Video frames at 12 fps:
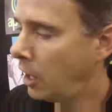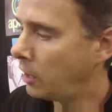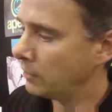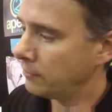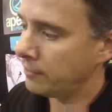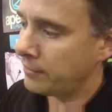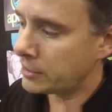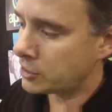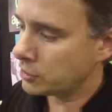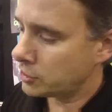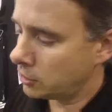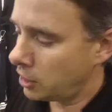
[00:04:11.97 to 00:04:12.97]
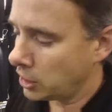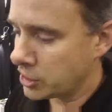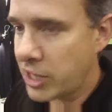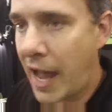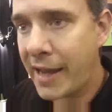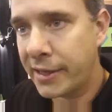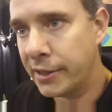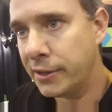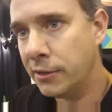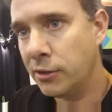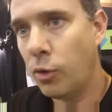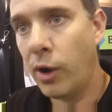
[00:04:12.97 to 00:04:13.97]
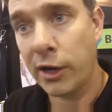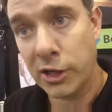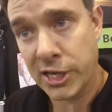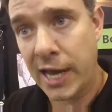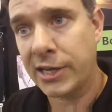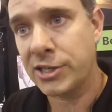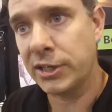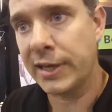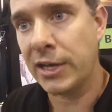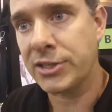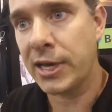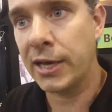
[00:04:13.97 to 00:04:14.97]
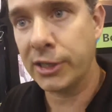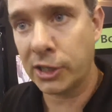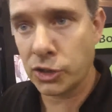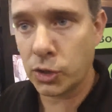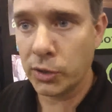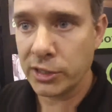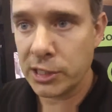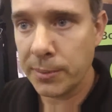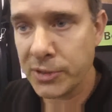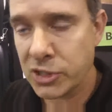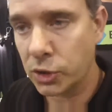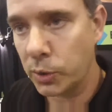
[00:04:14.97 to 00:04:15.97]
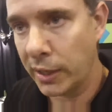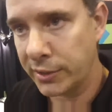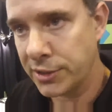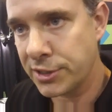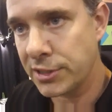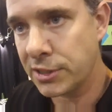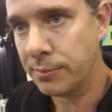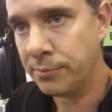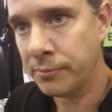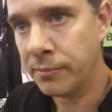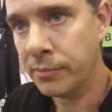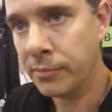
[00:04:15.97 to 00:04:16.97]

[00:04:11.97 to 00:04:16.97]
All of our vessels are all jacketed, water jackets on the outside to control the temperature throughout the system.